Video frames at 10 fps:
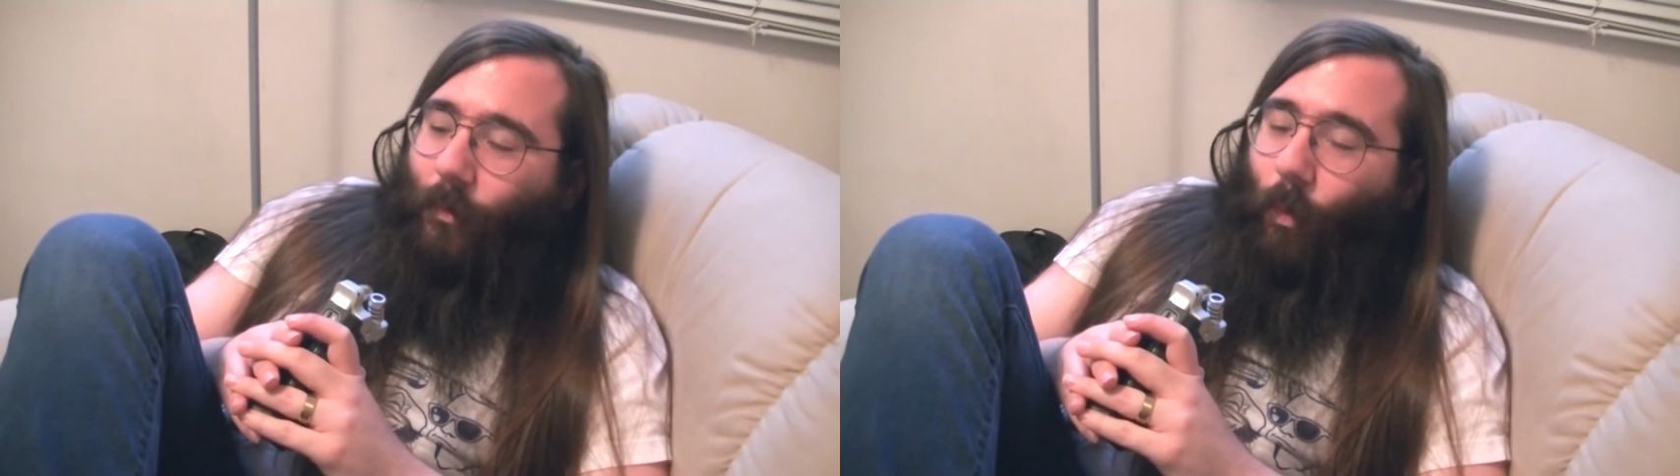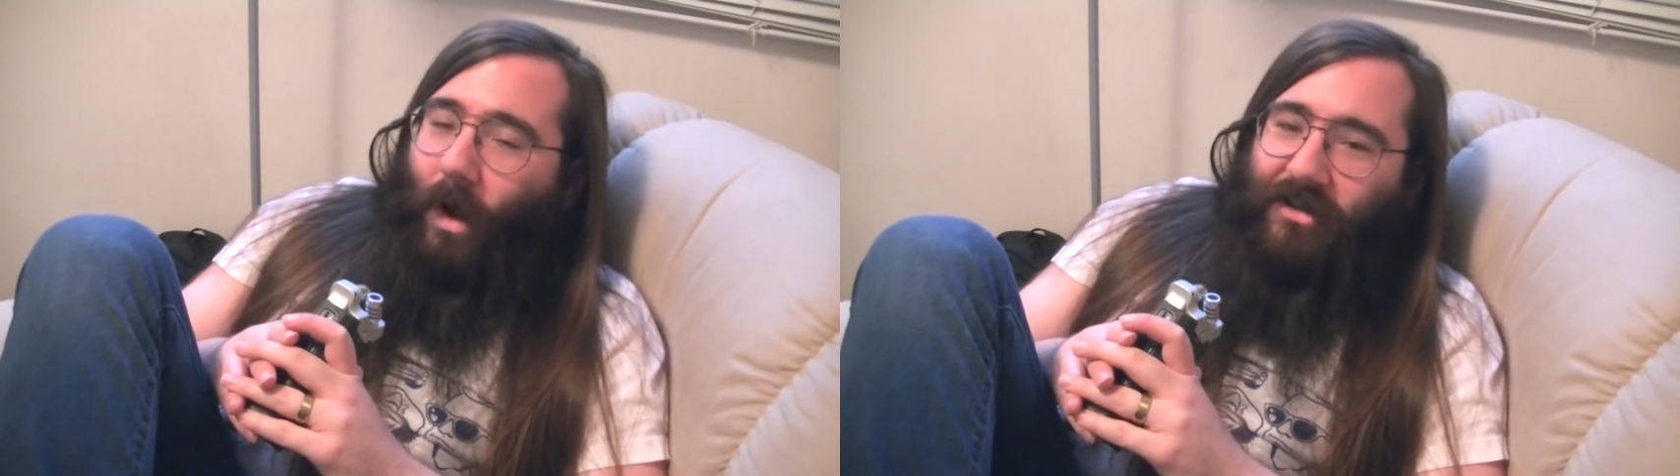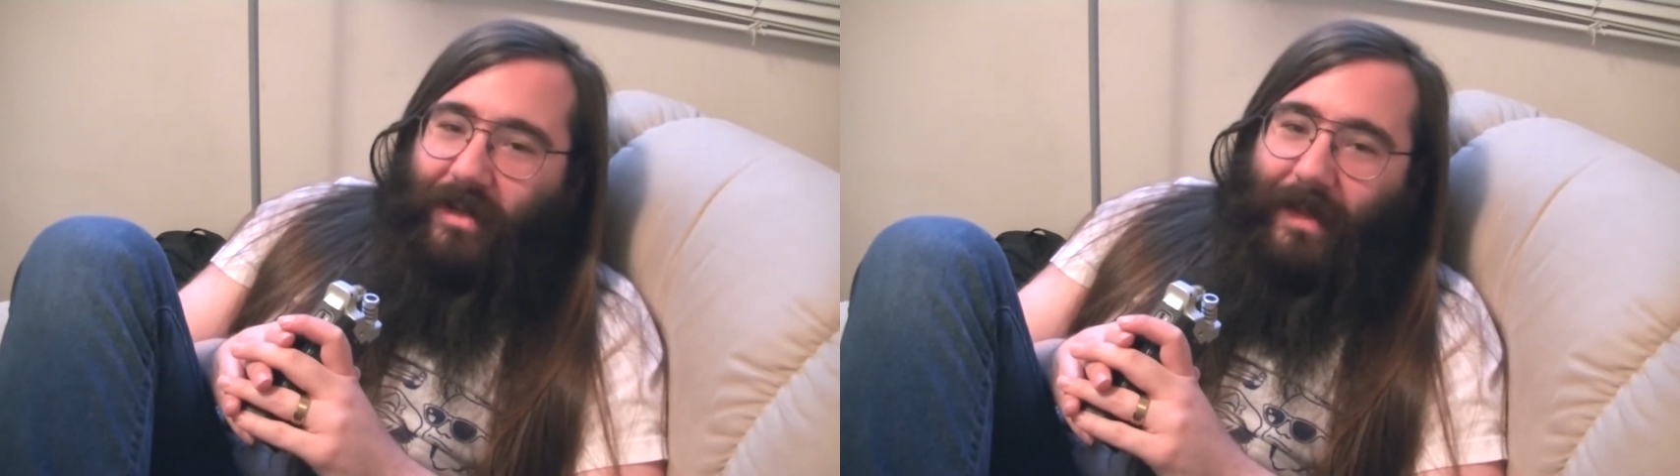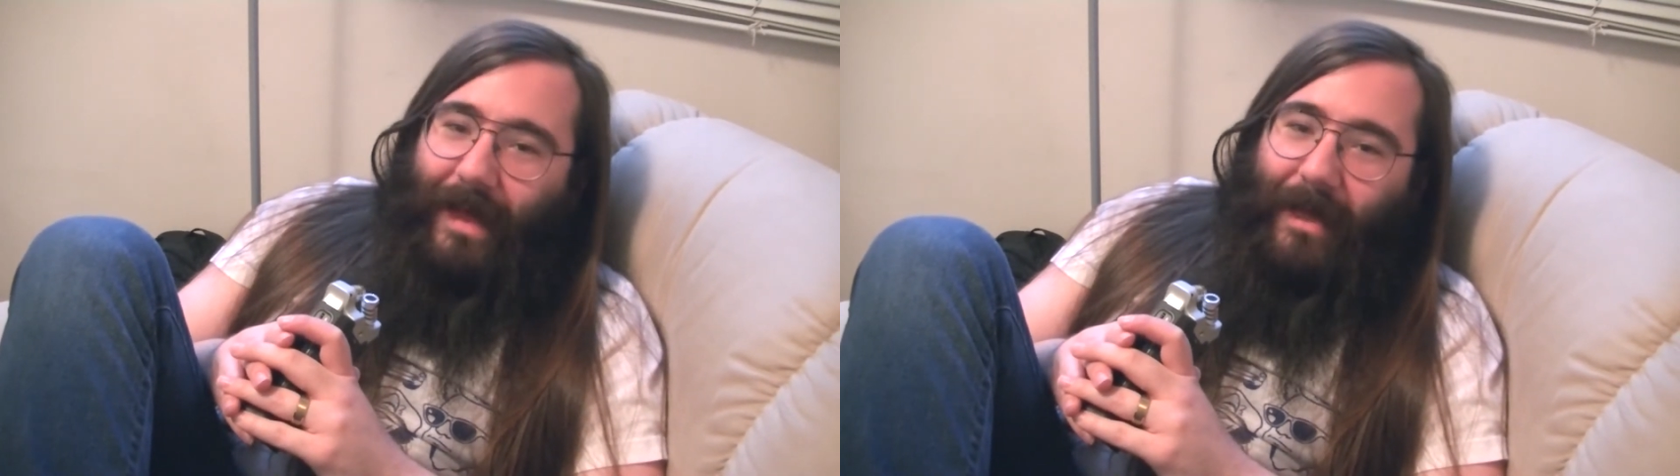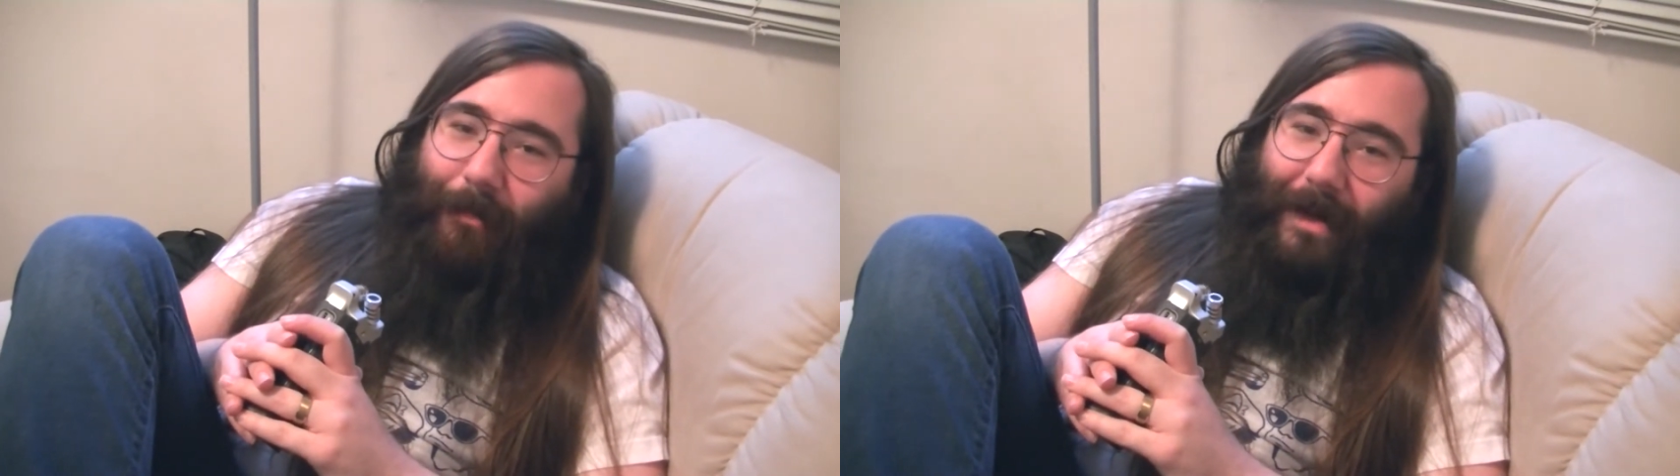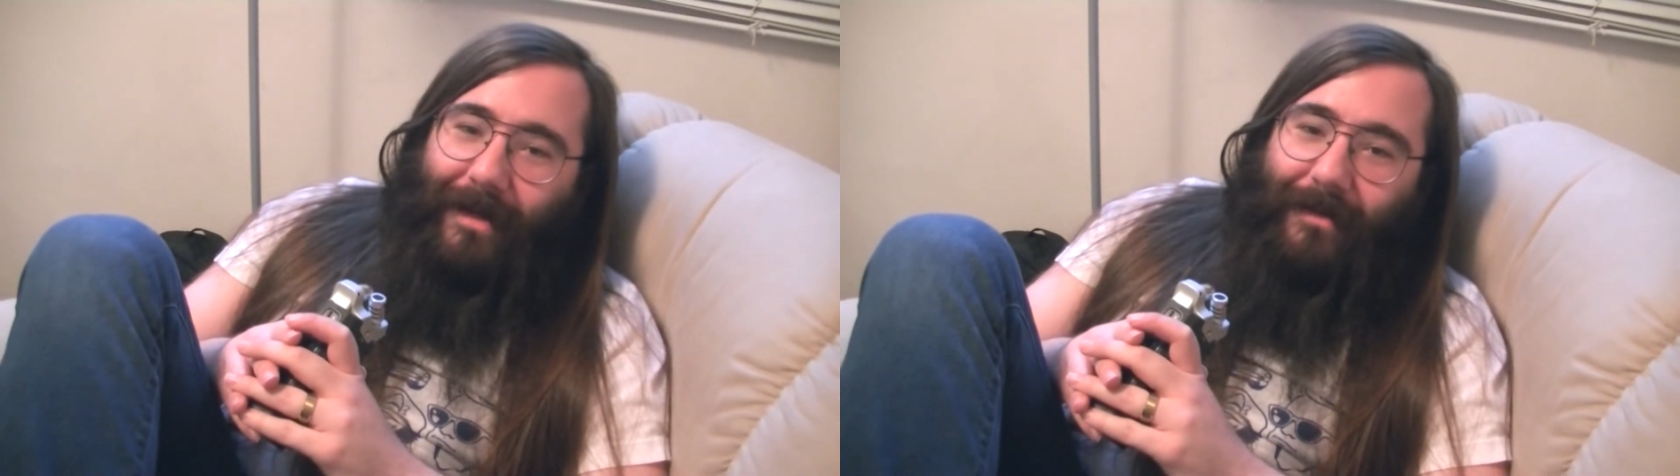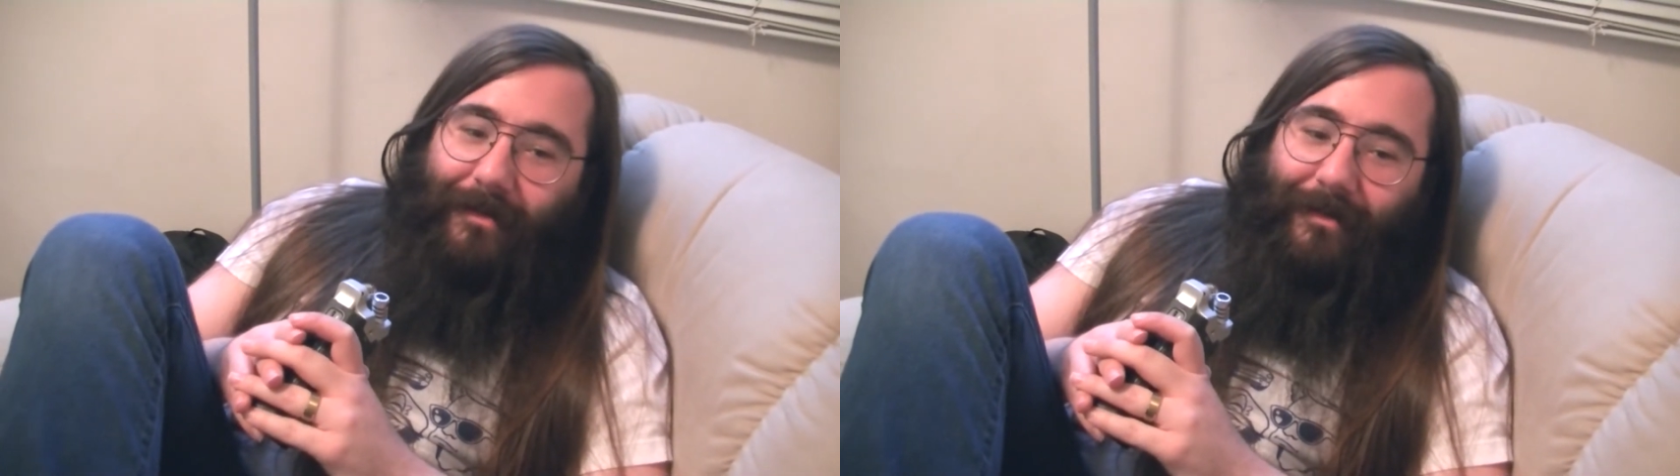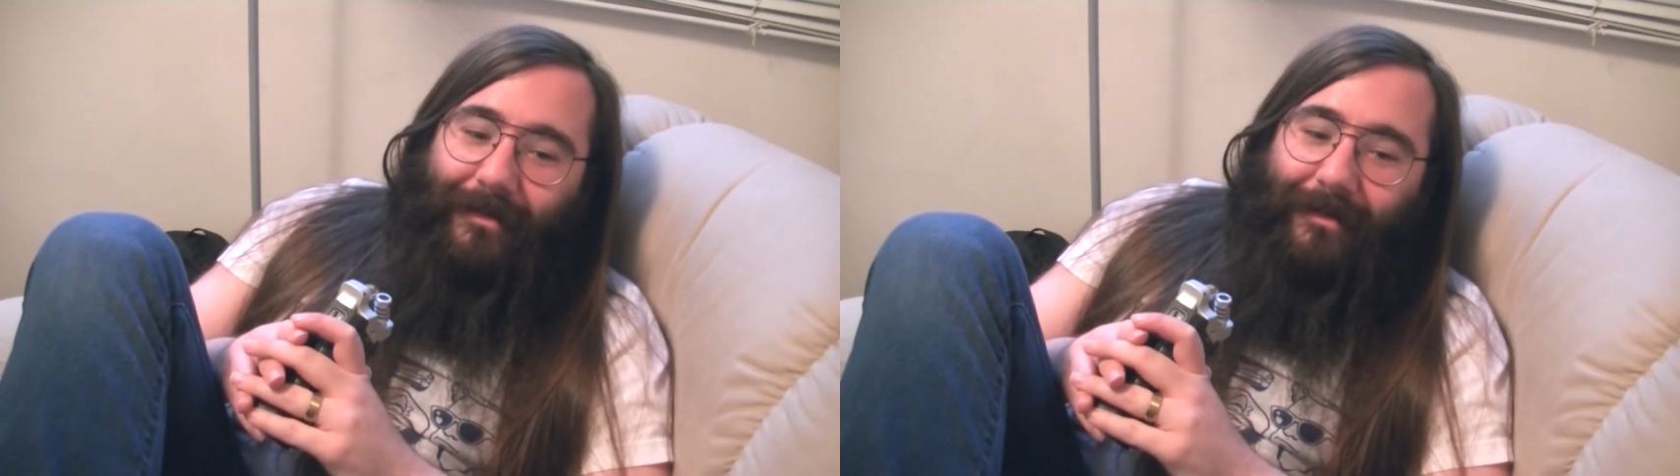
Watching that might